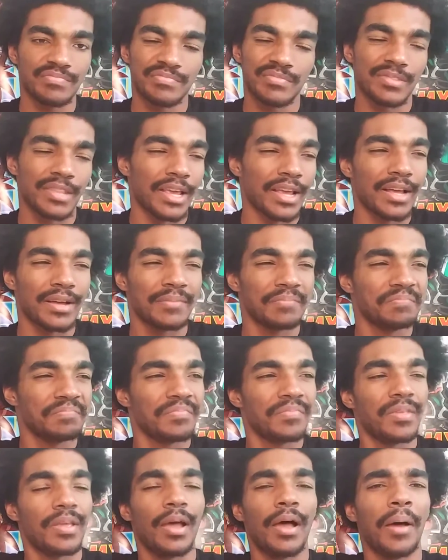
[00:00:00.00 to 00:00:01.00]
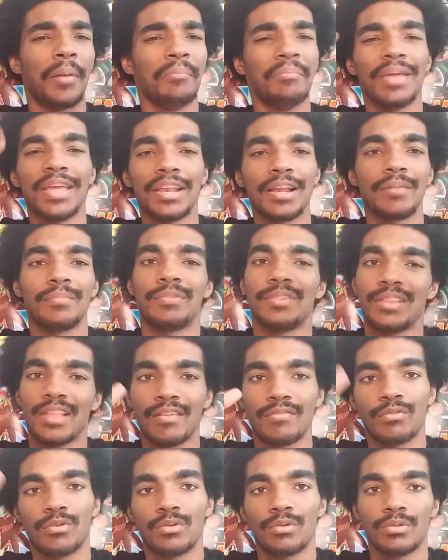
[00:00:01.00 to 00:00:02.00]
like a made up
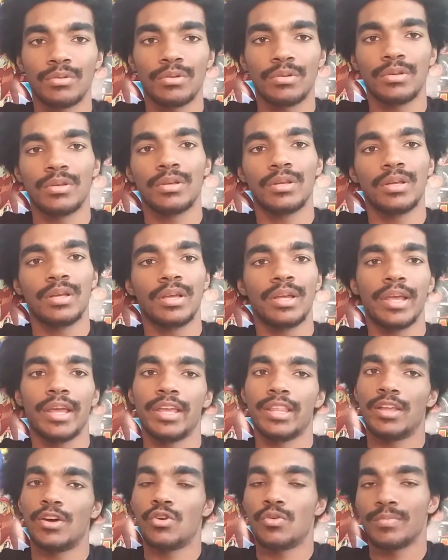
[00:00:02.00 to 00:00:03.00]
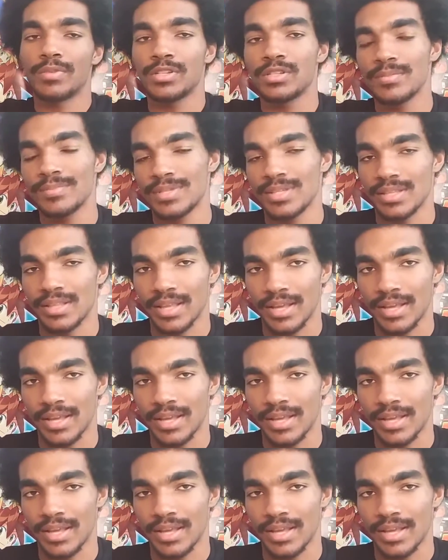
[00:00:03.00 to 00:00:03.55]
level in the Homer Simpson